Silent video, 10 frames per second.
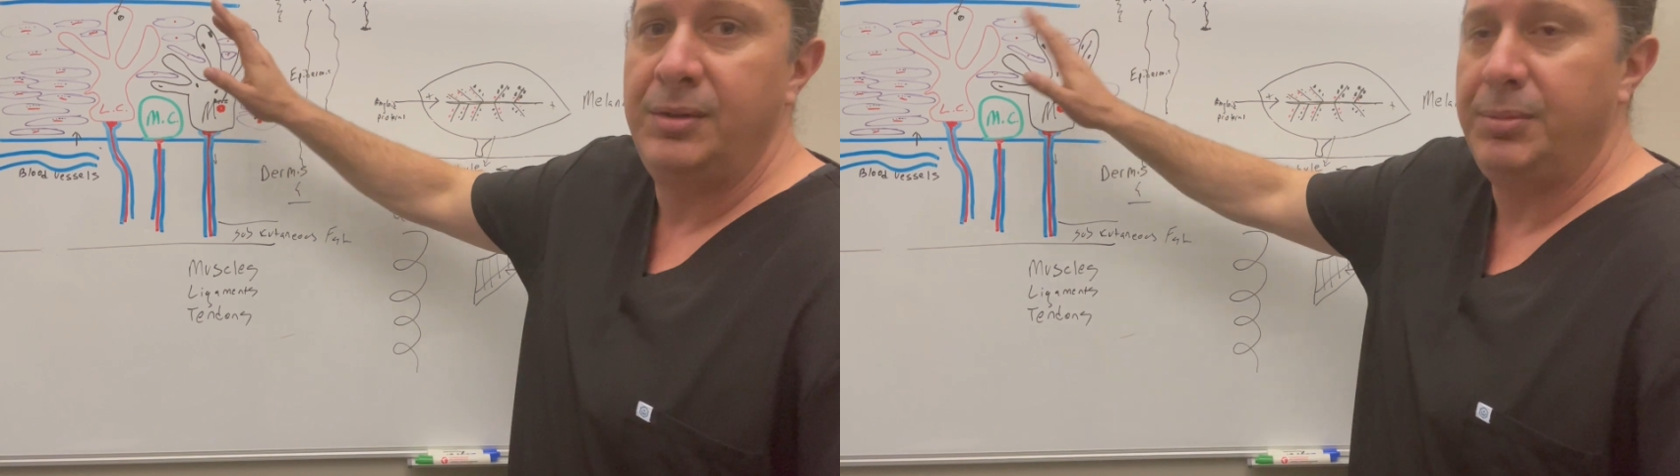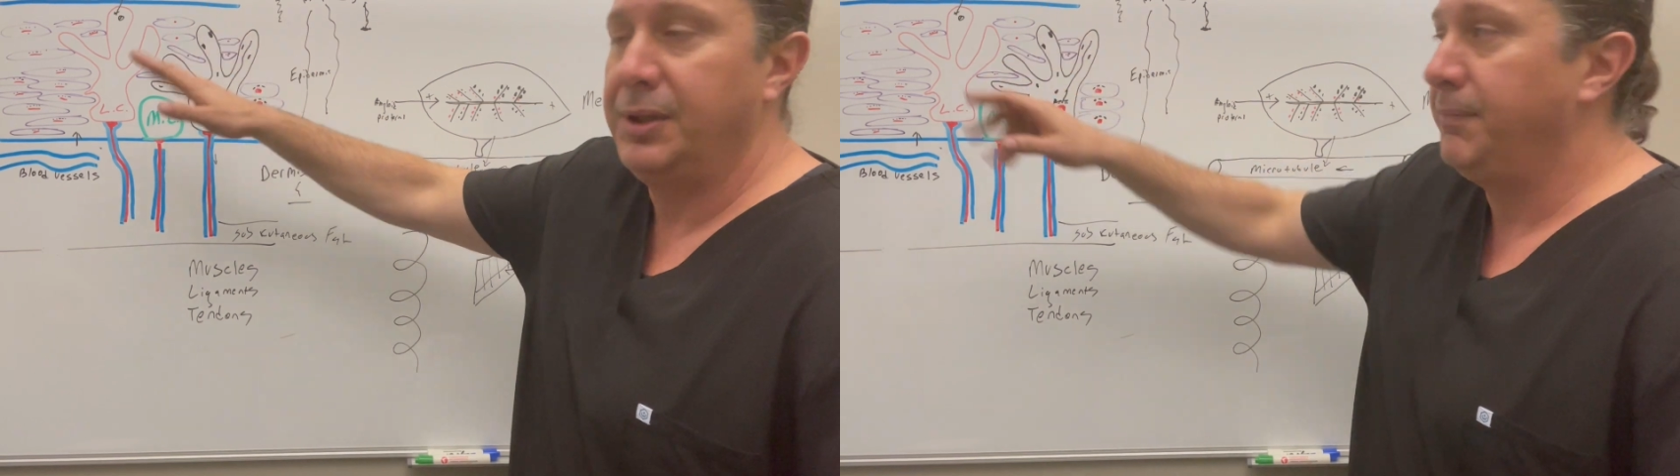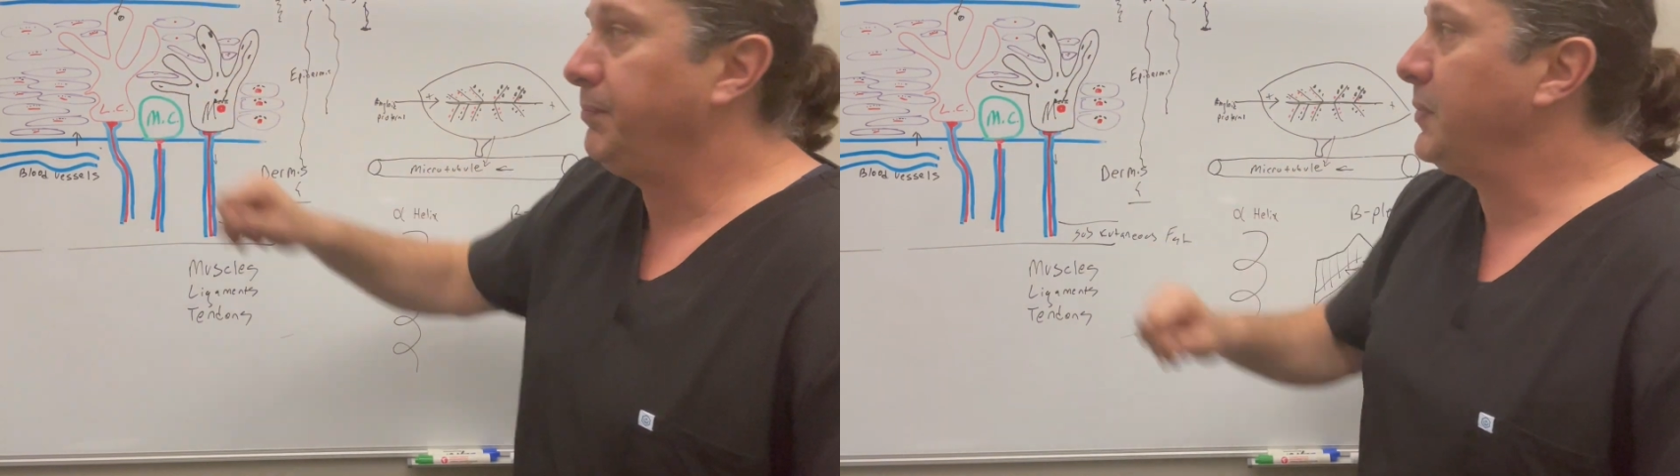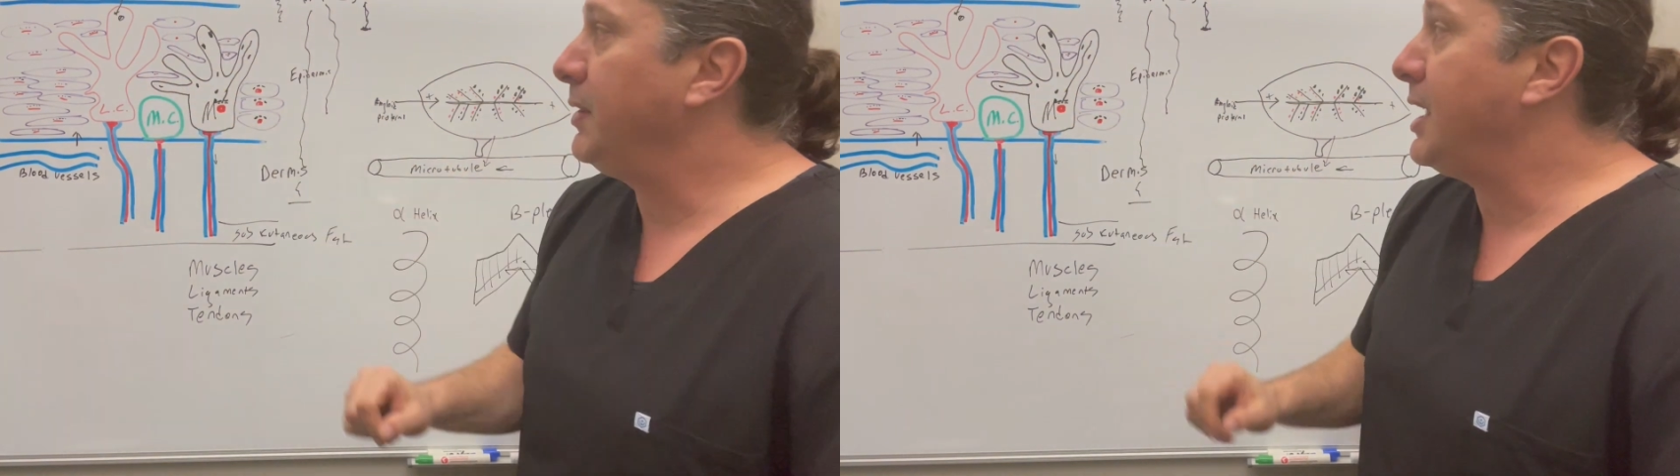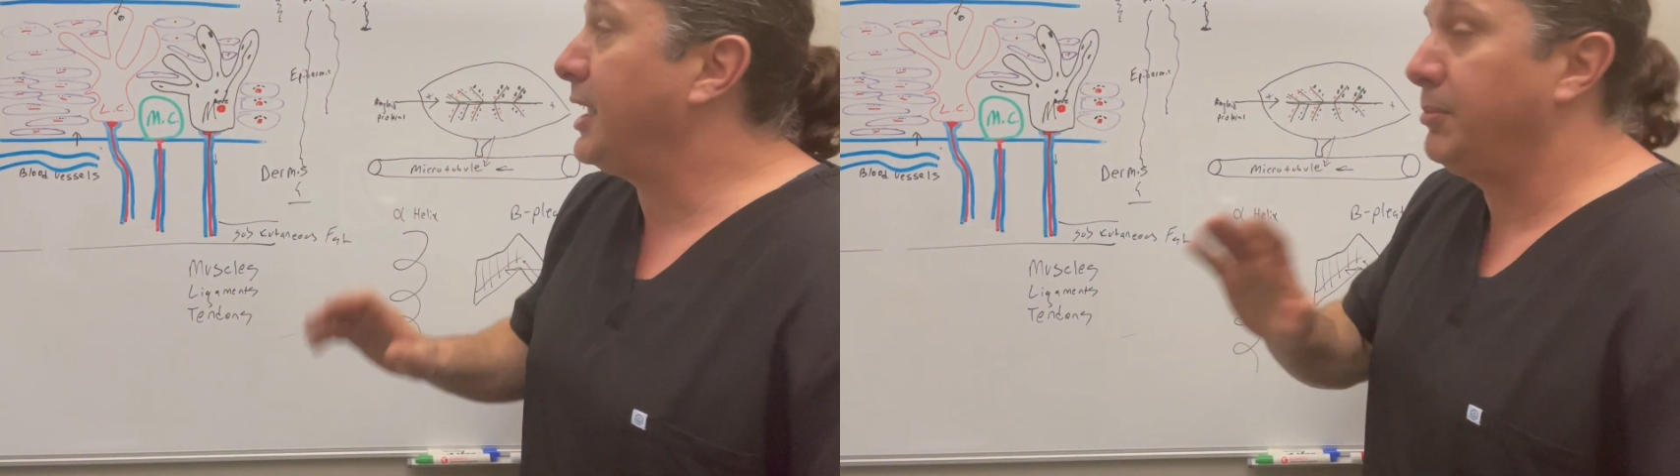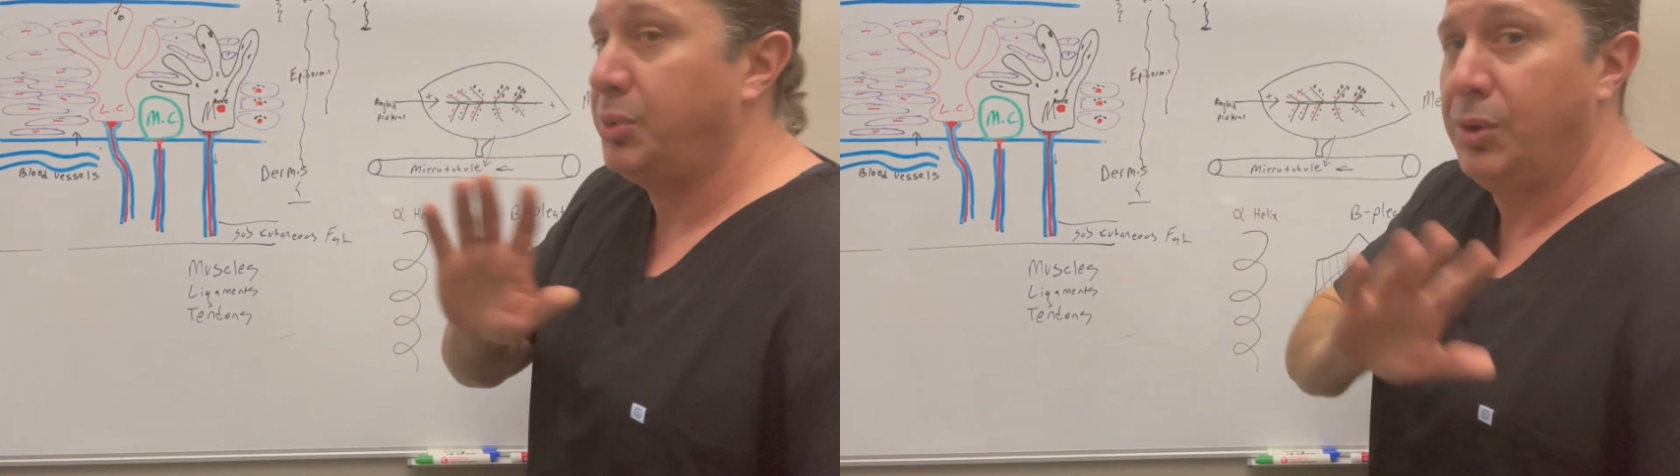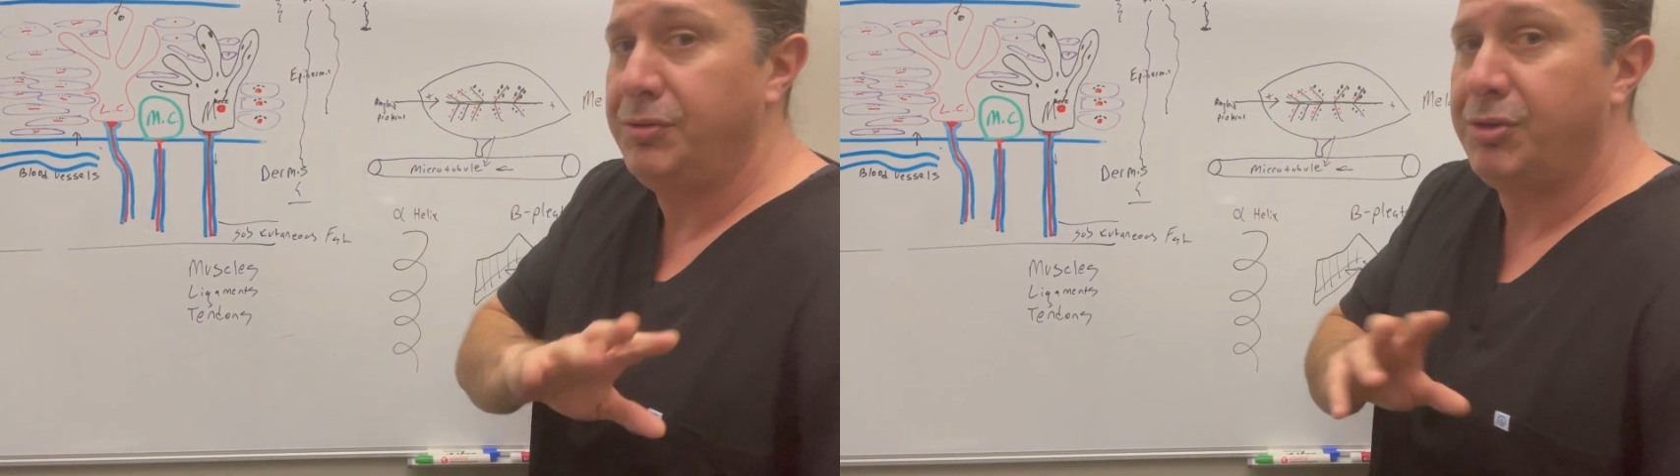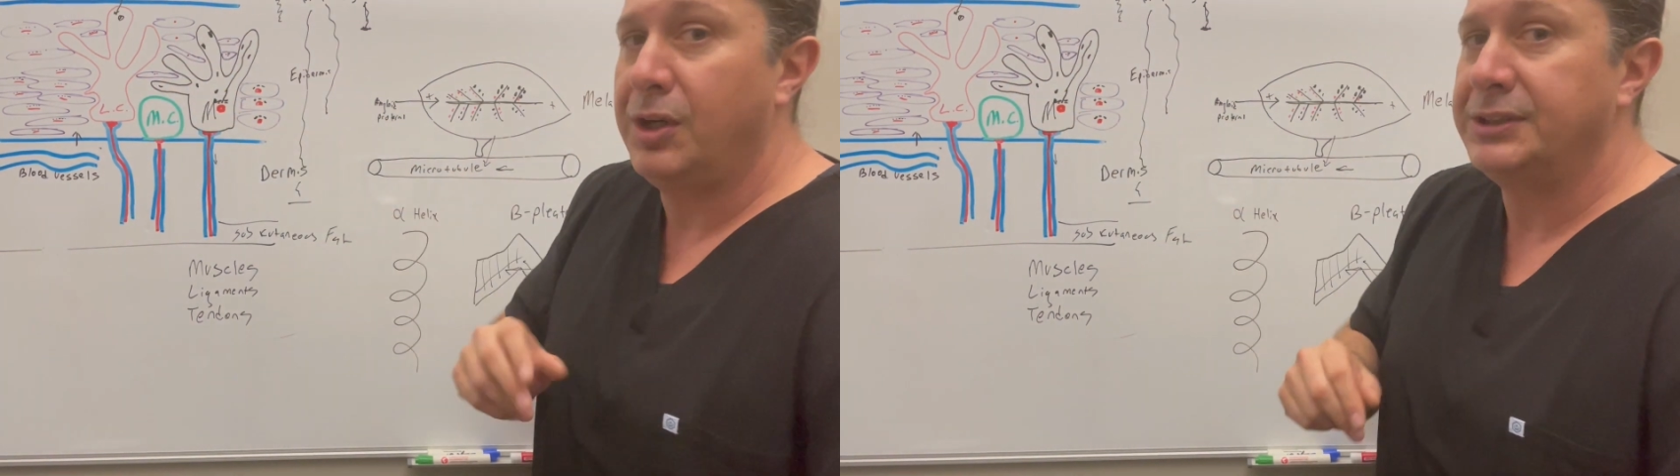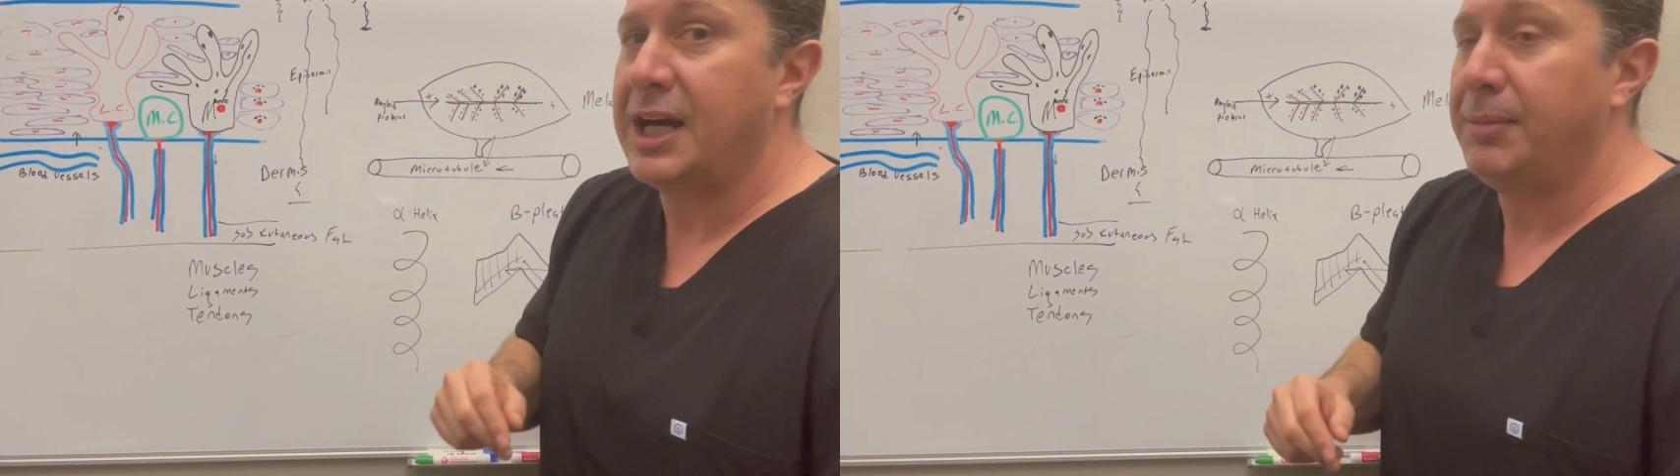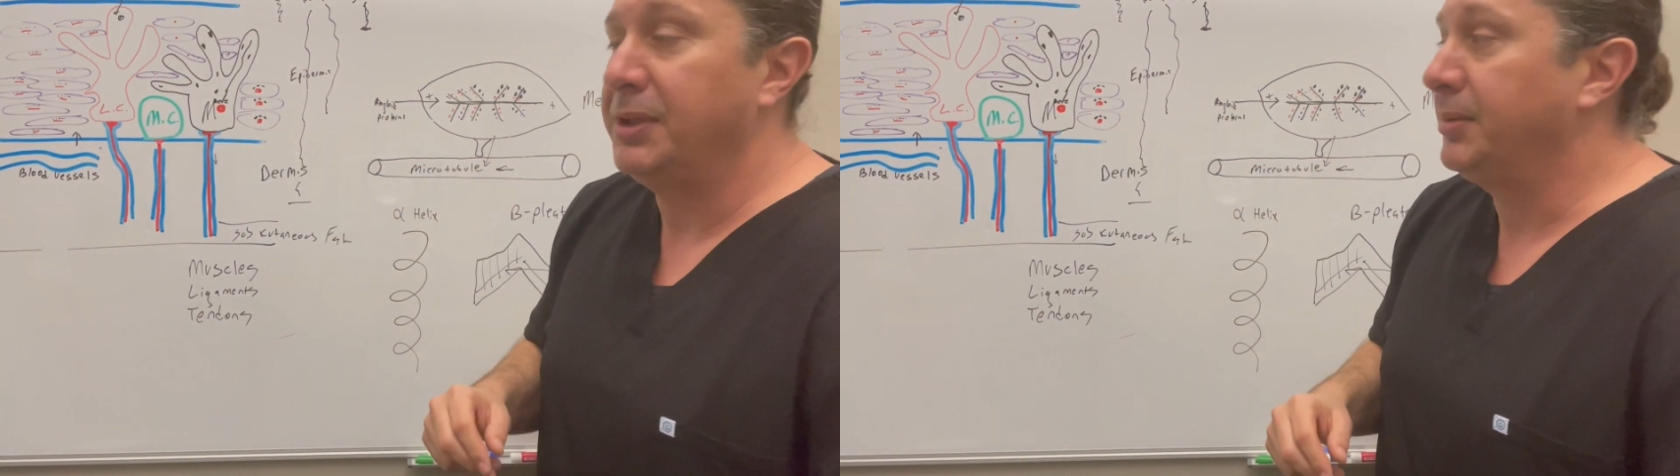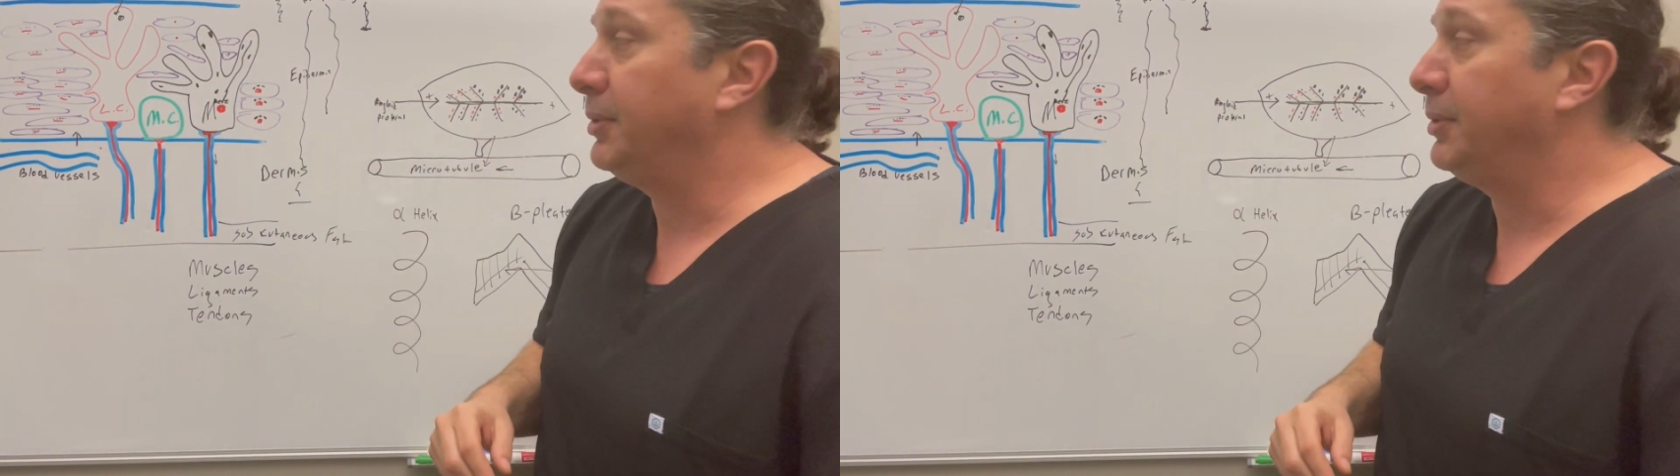but not important for our topic.